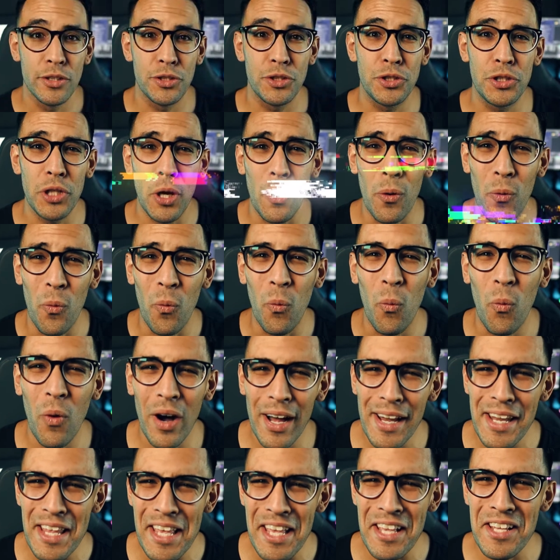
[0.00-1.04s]
So
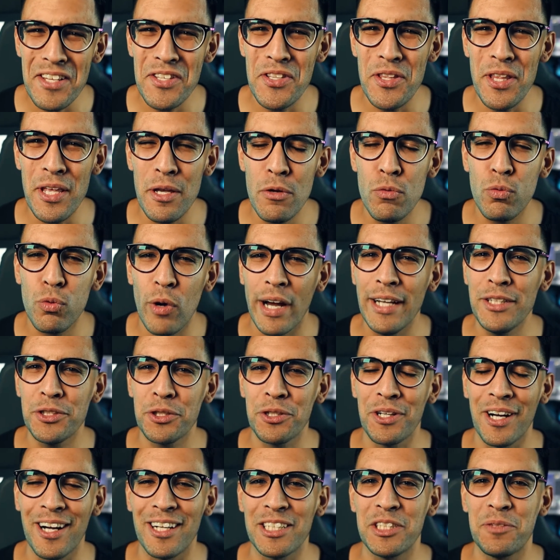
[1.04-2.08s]
what is the
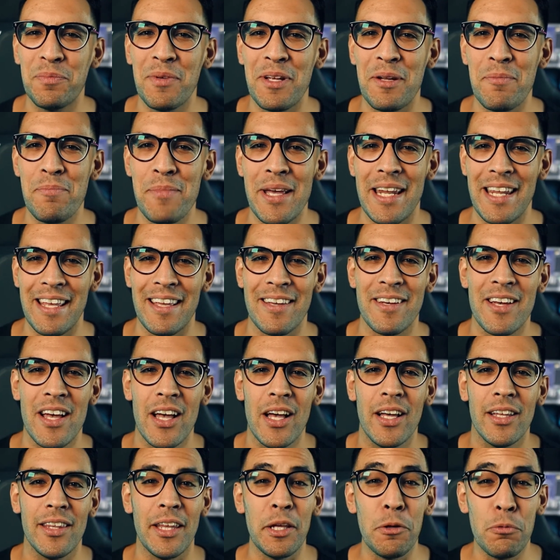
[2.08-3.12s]
Razer Huntsman Mini?
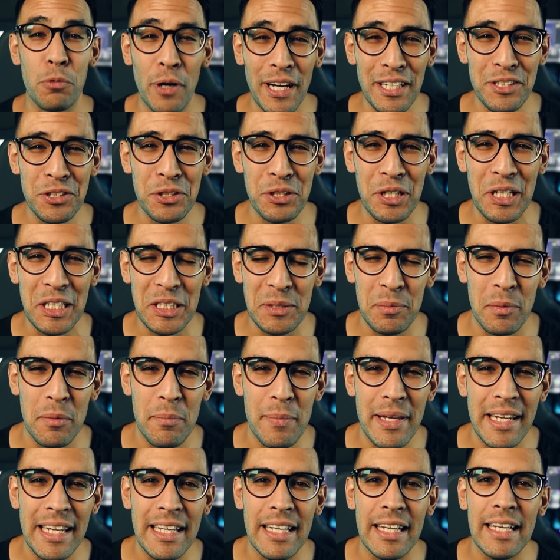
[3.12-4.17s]
The Razer
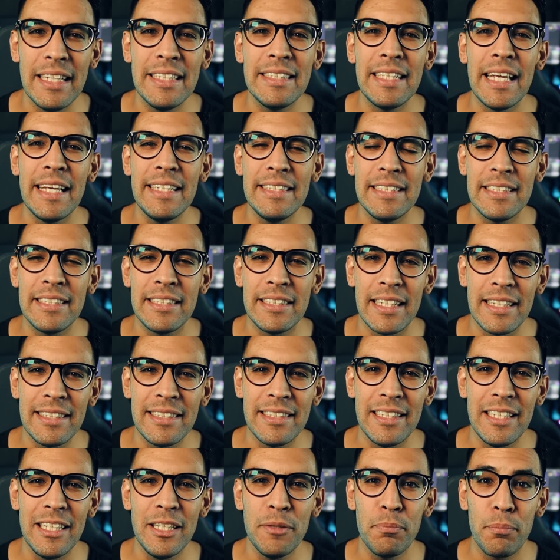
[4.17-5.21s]
Huntsman Mini is a
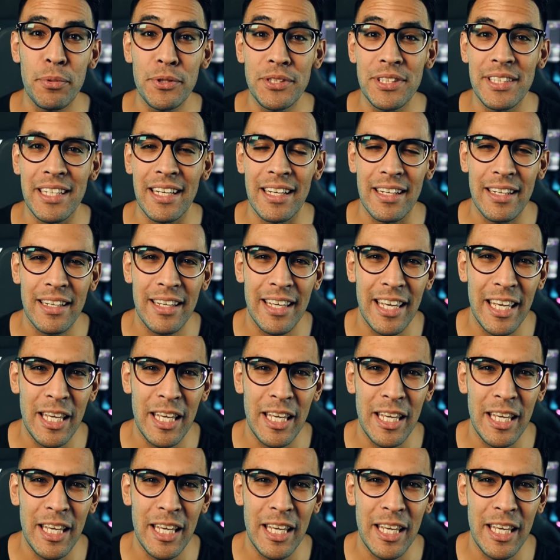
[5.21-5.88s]
60%